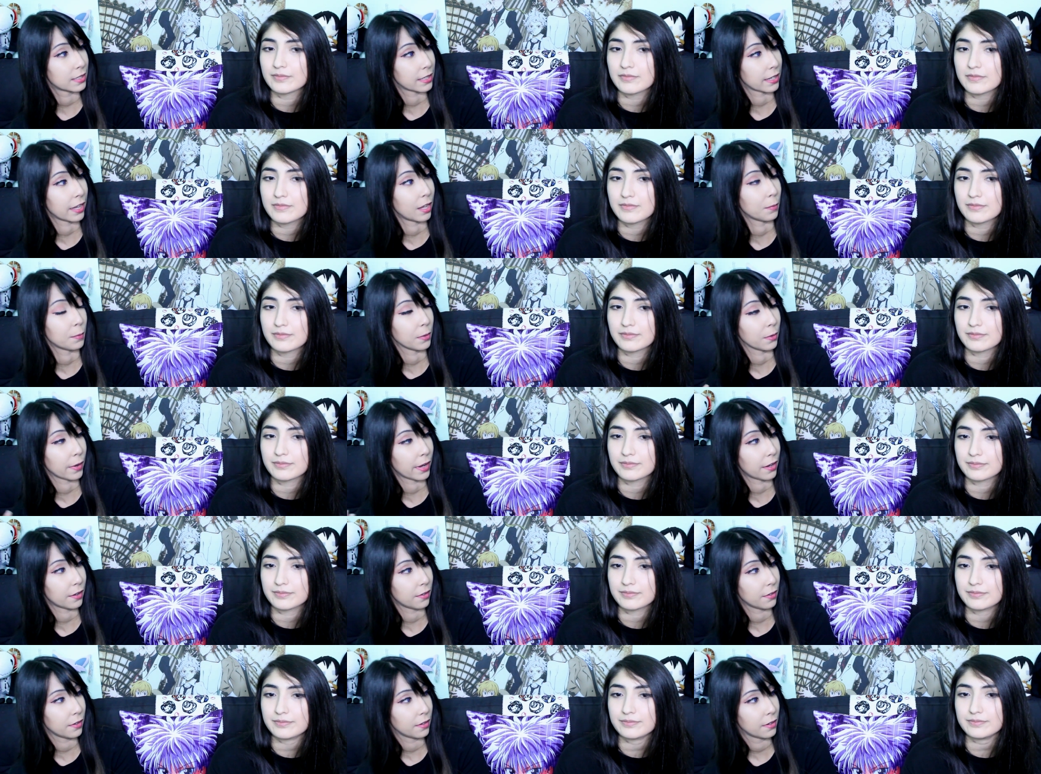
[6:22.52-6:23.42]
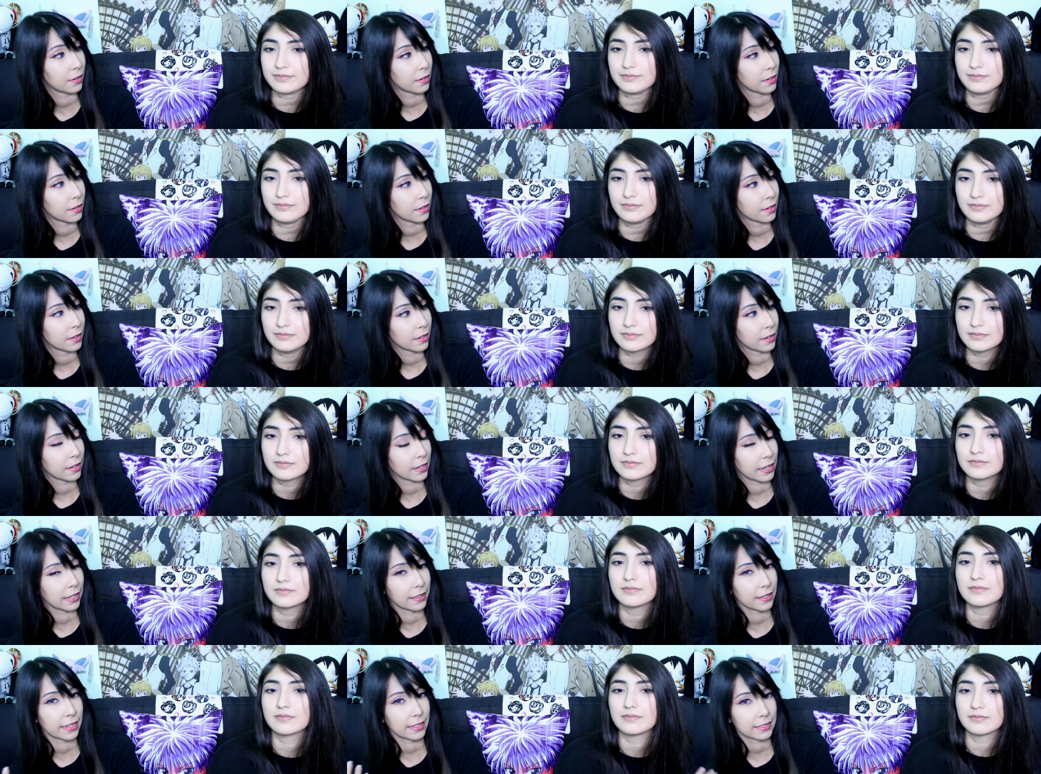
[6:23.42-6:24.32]
Speaker 1: to help you out.
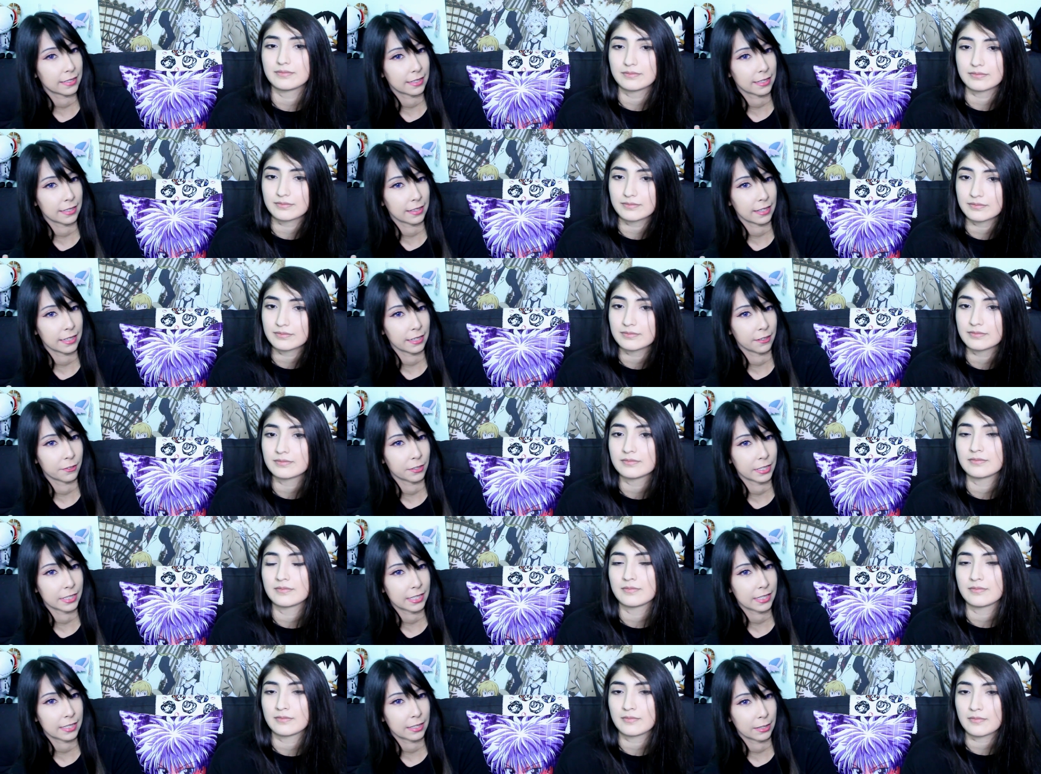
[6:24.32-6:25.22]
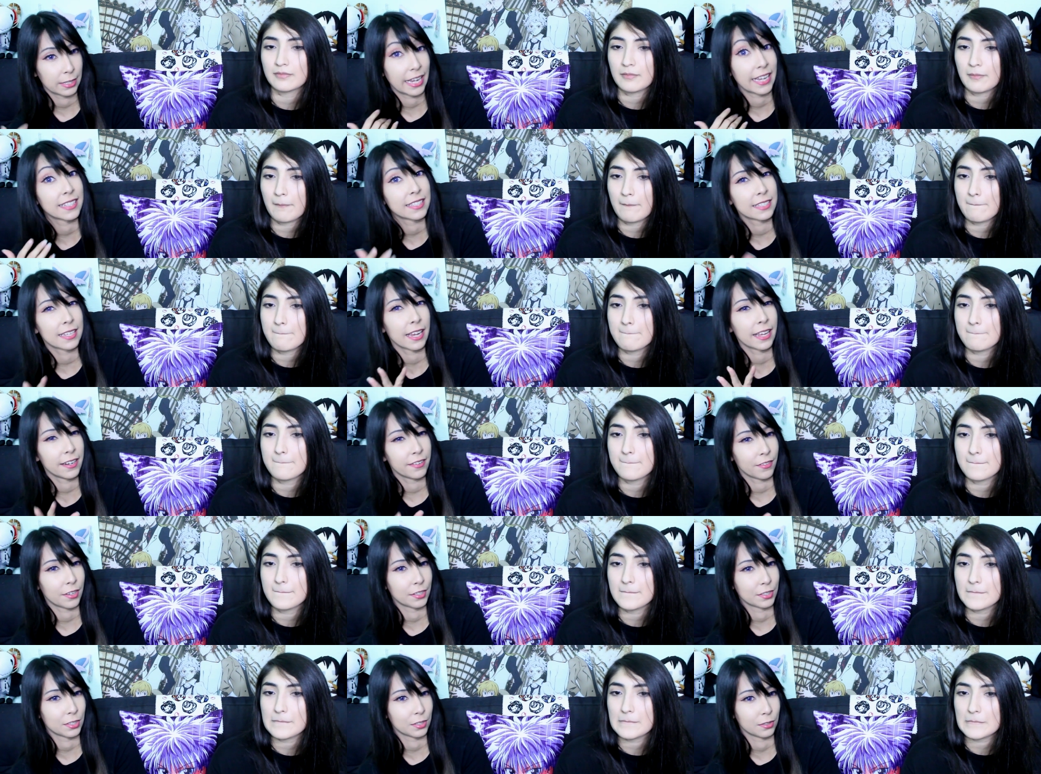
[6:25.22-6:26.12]
And that's the thing where it's that's kind
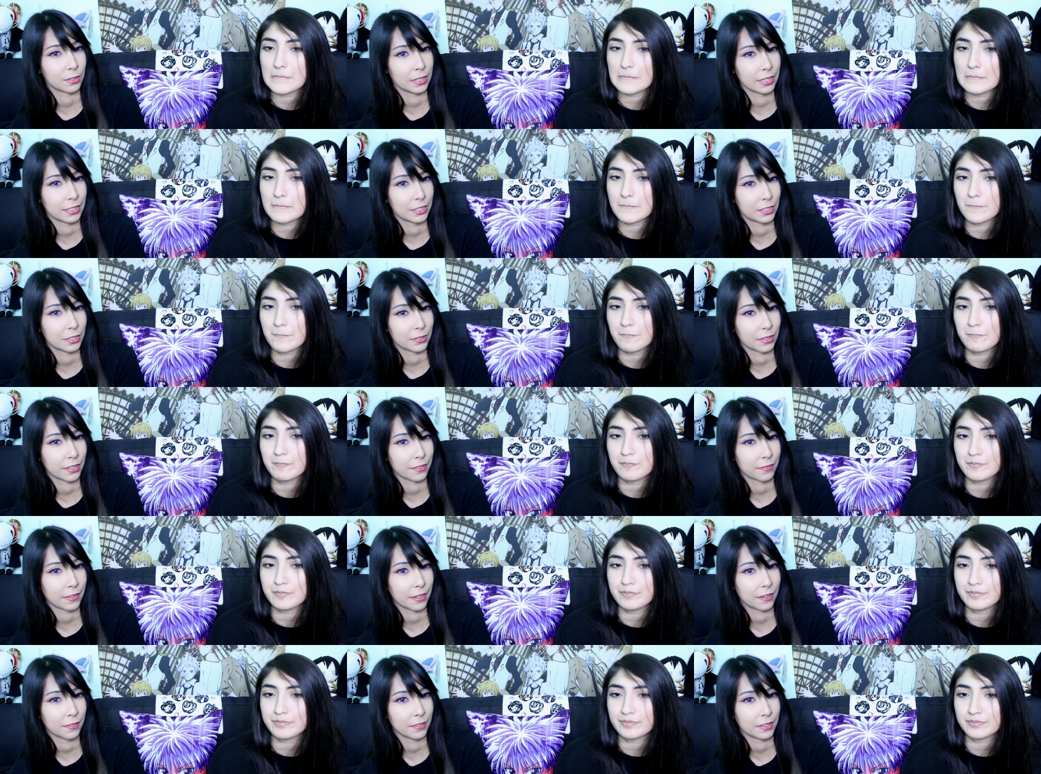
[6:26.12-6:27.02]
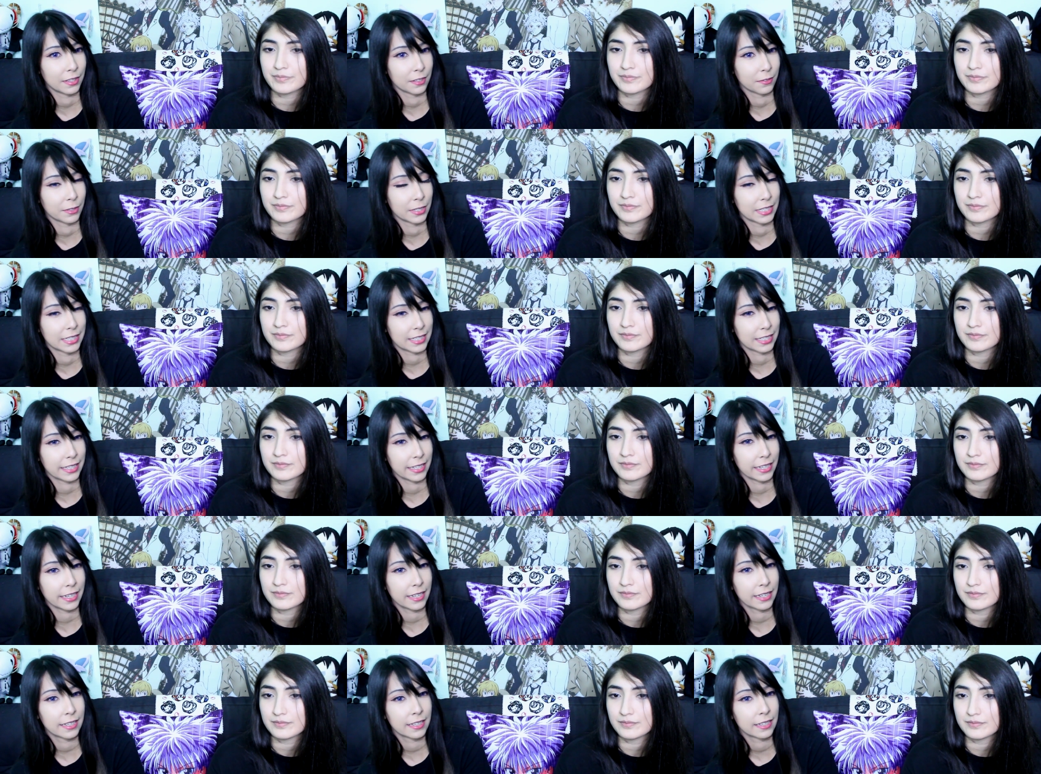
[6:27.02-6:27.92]
of also an issue I found with it where it's
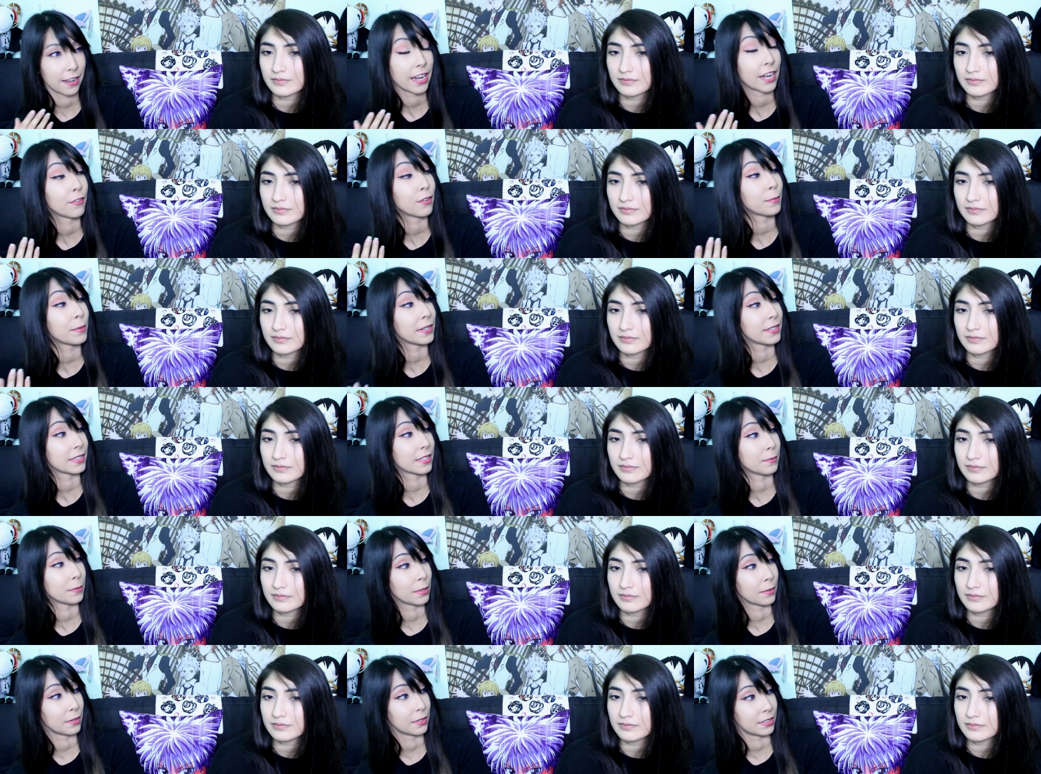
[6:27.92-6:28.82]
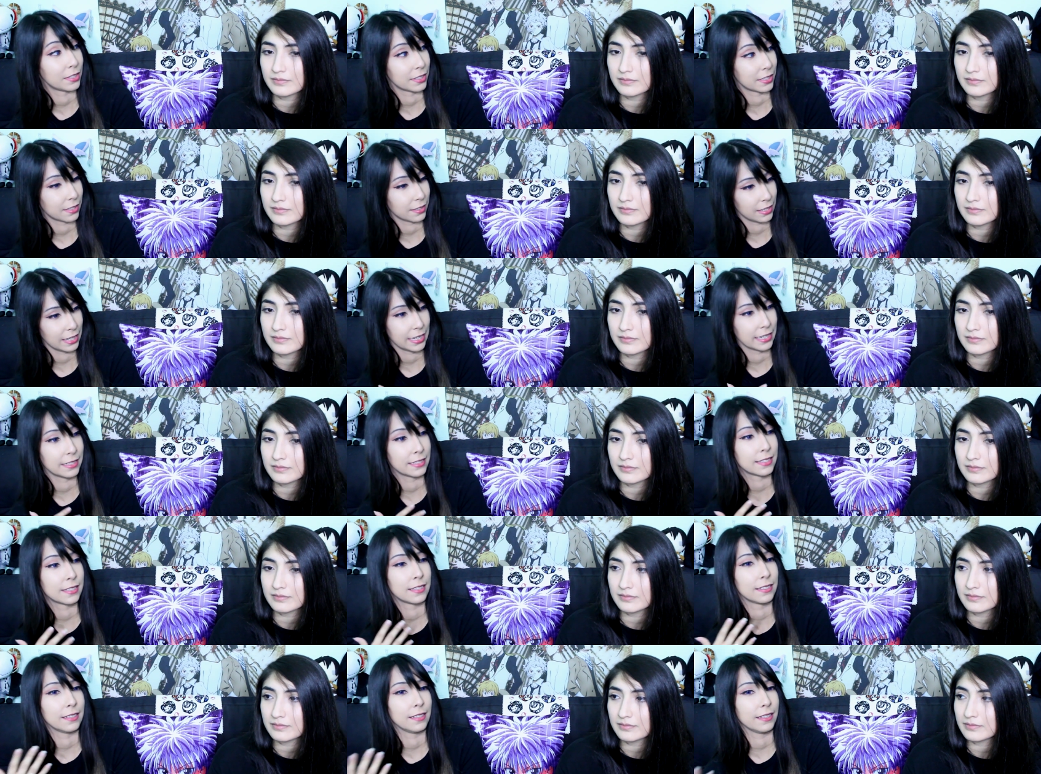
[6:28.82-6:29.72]
like not everybody's going to be able to just
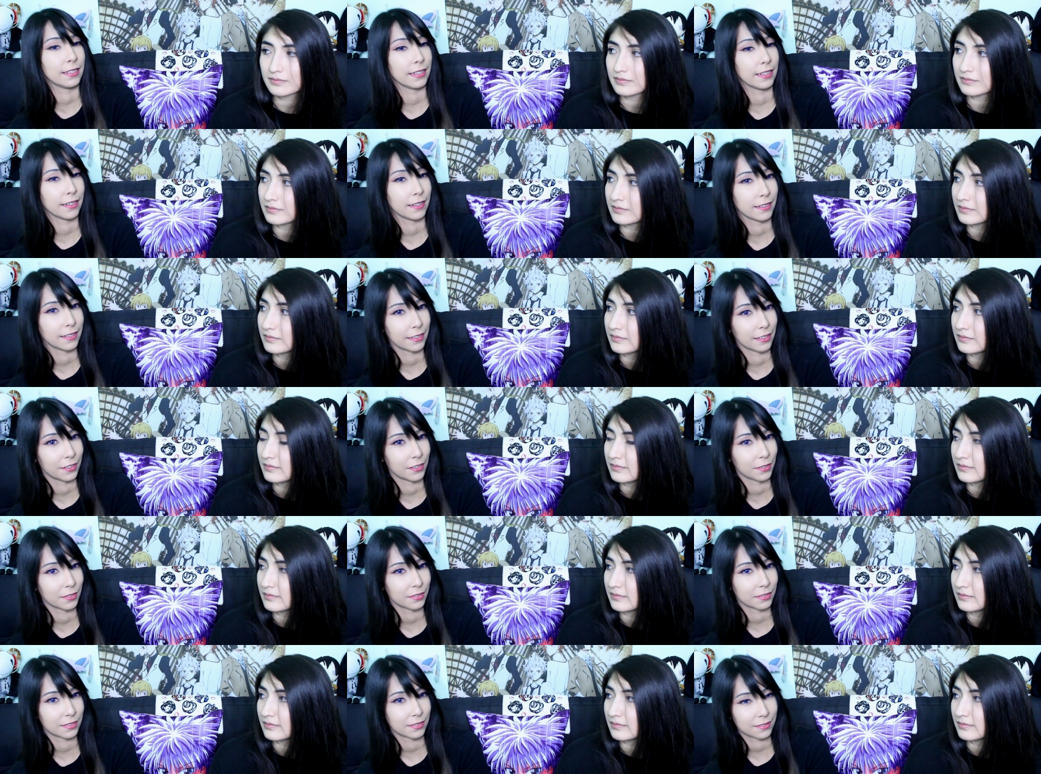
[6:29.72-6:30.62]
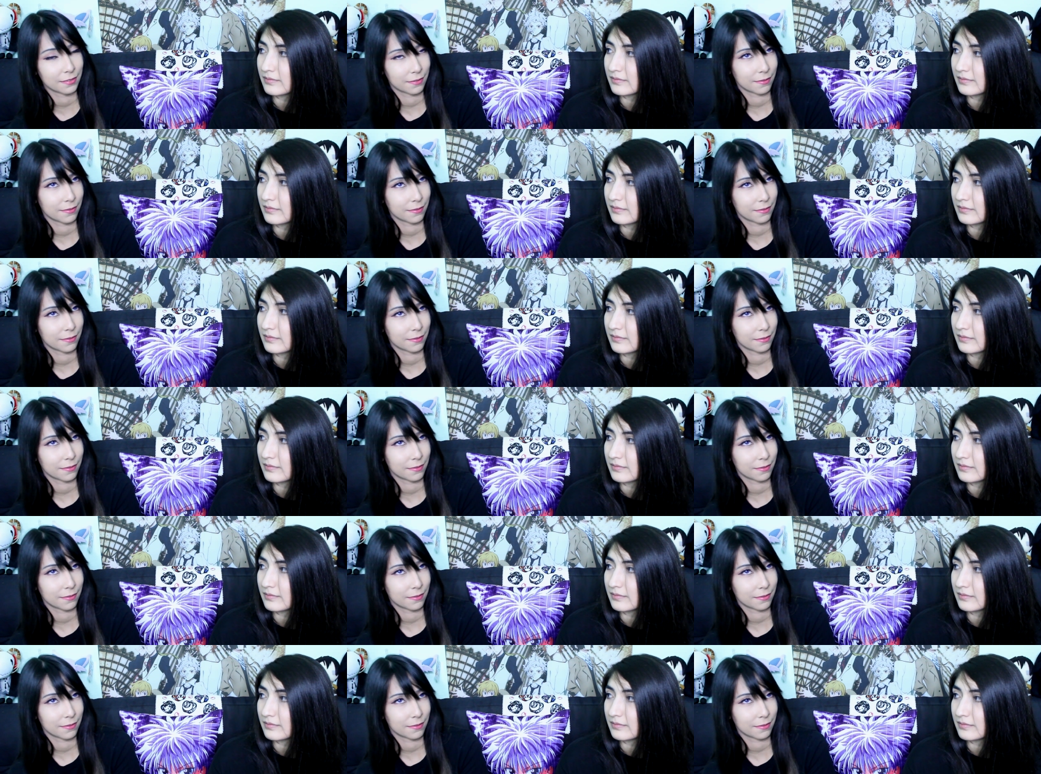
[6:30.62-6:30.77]
instantly, you know,